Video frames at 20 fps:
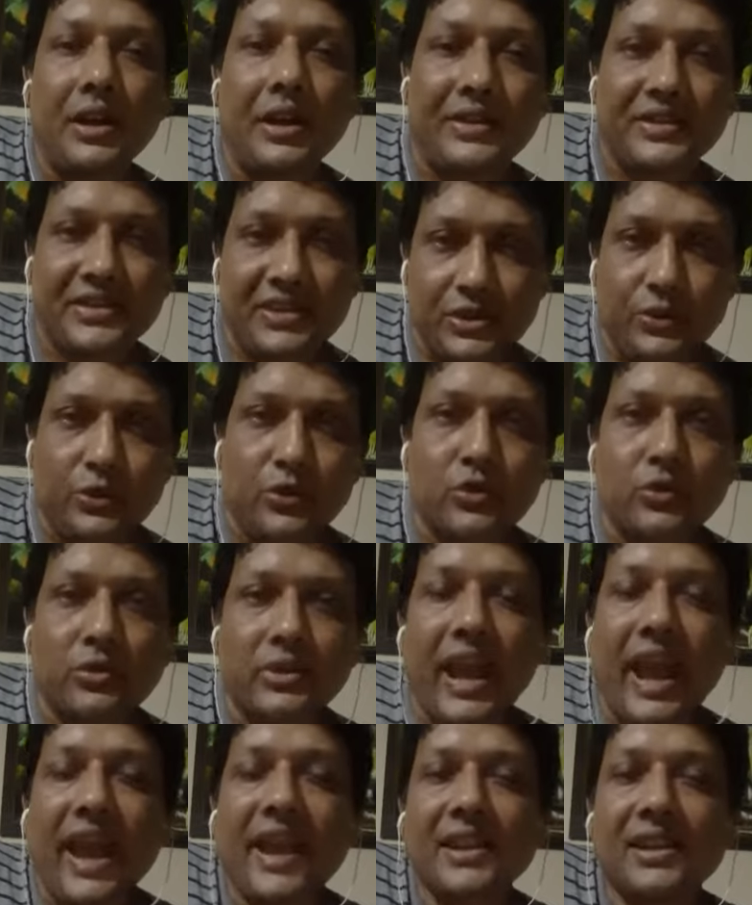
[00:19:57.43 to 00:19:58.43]
CO2
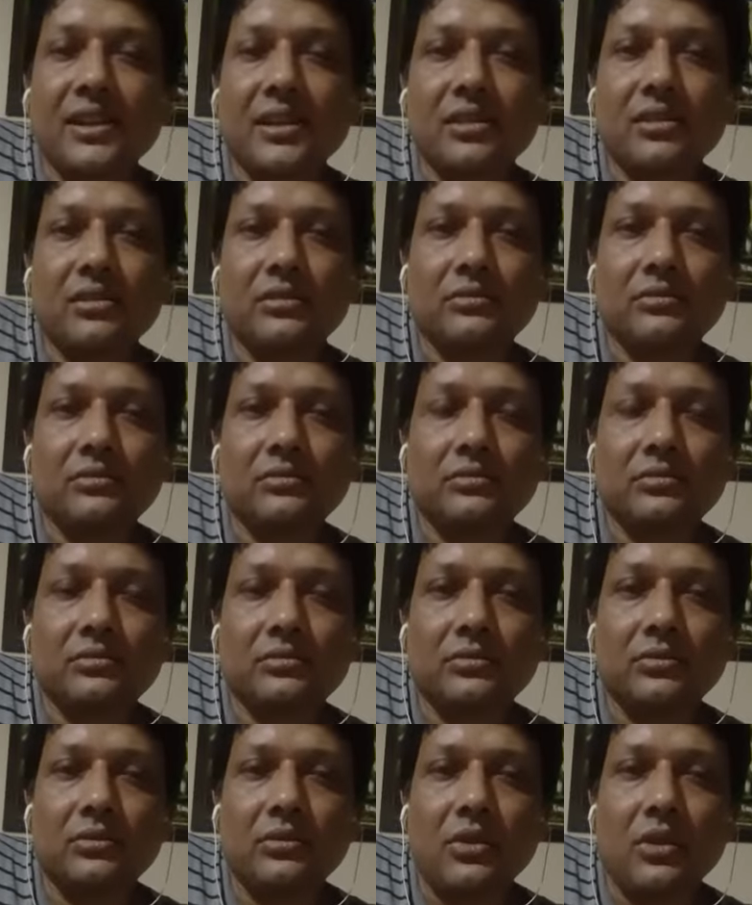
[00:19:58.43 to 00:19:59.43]
tank
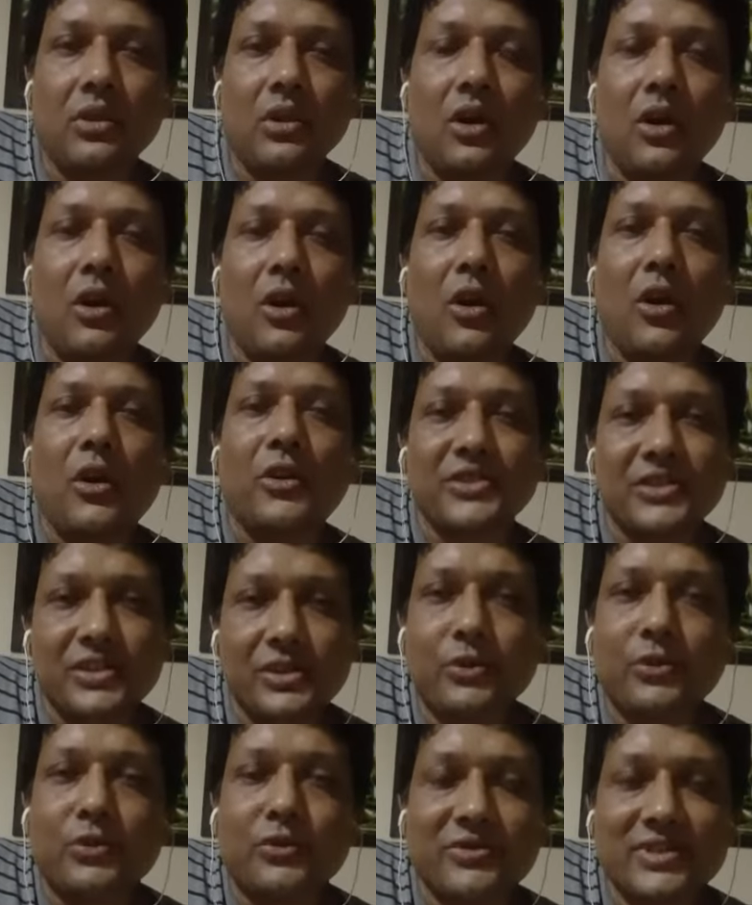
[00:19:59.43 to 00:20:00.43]
or
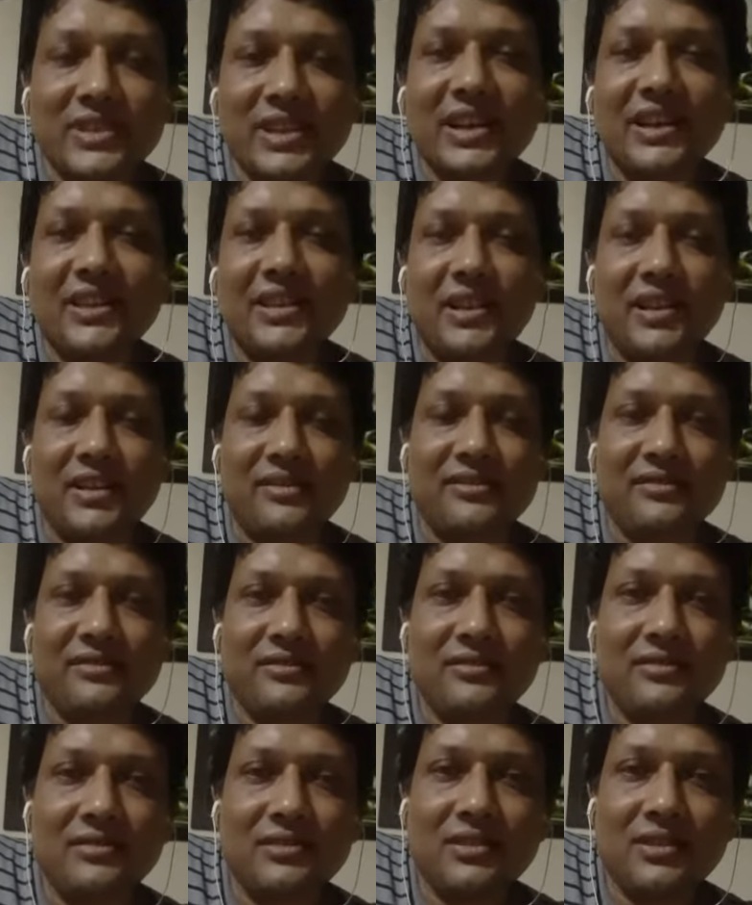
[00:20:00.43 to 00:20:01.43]
CO2 cylinder.
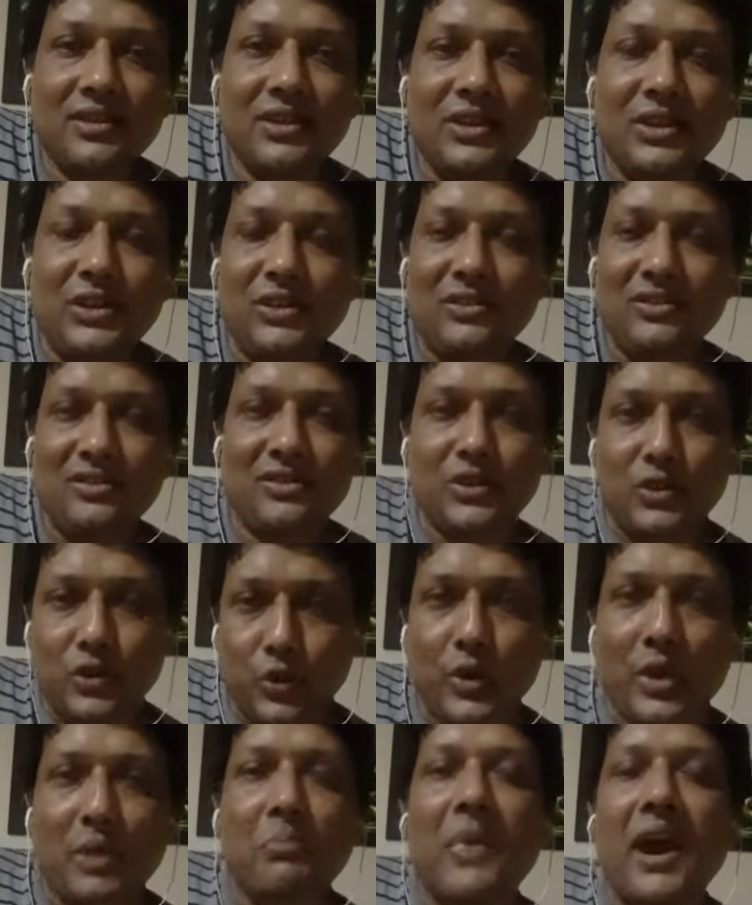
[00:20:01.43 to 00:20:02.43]

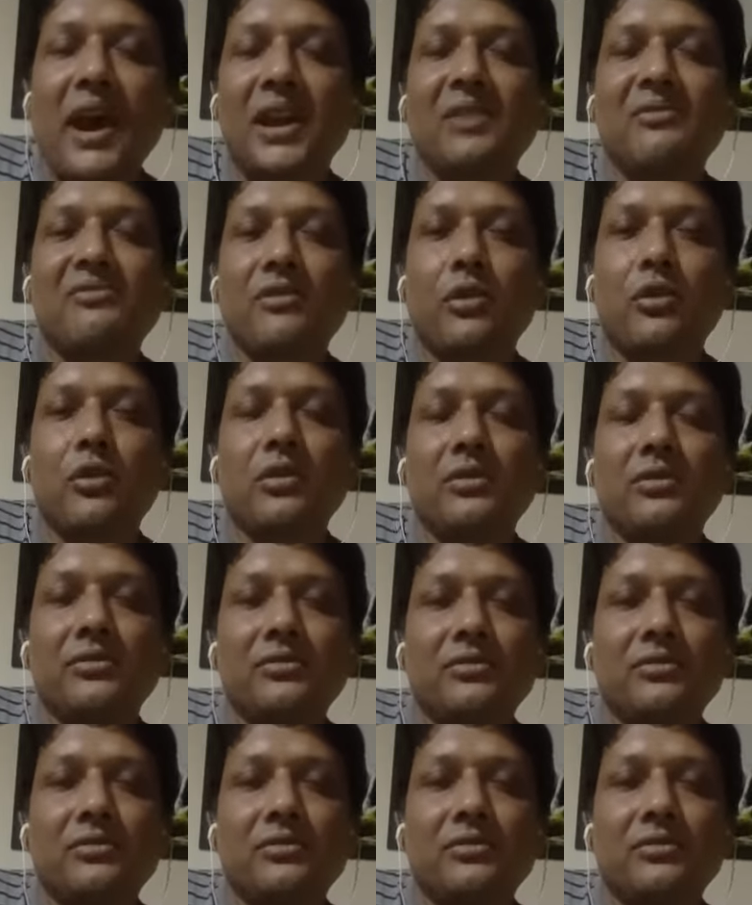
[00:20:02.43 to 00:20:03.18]
Through a manifold,